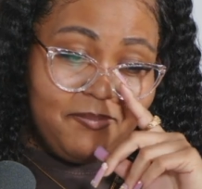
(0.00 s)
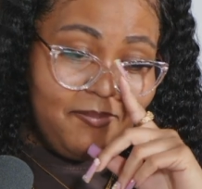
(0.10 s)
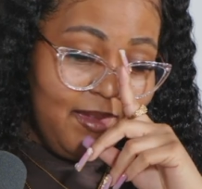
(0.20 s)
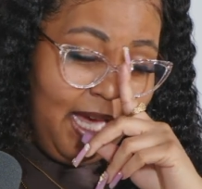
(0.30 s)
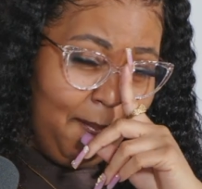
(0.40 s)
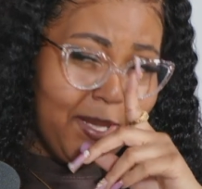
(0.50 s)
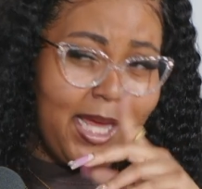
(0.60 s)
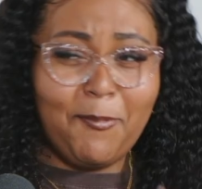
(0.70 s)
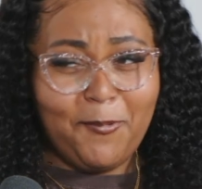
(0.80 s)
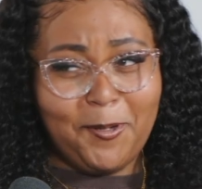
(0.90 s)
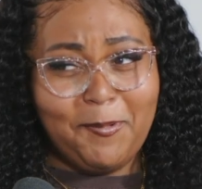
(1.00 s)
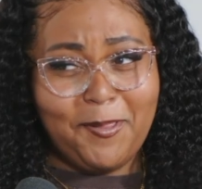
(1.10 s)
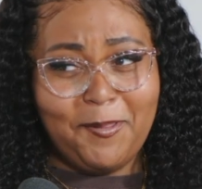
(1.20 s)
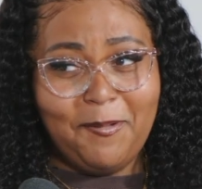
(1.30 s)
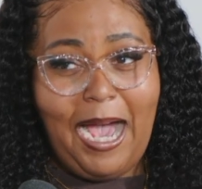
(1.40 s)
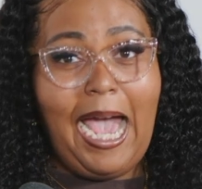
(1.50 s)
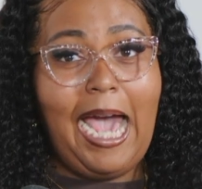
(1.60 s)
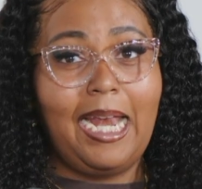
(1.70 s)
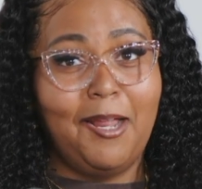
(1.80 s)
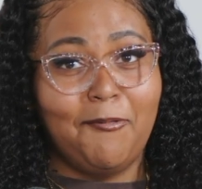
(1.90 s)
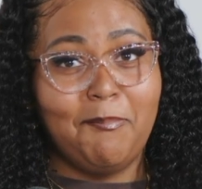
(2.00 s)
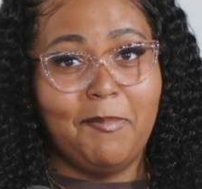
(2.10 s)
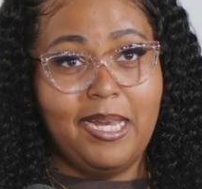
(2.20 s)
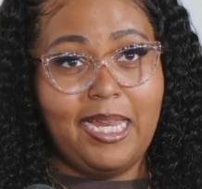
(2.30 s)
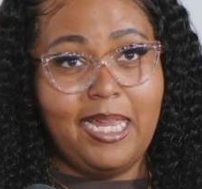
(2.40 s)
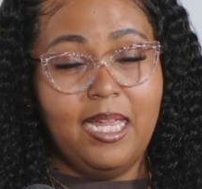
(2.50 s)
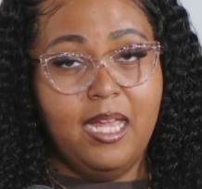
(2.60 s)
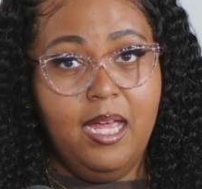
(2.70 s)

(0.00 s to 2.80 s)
I'm gonna keep it real with you. I had enough money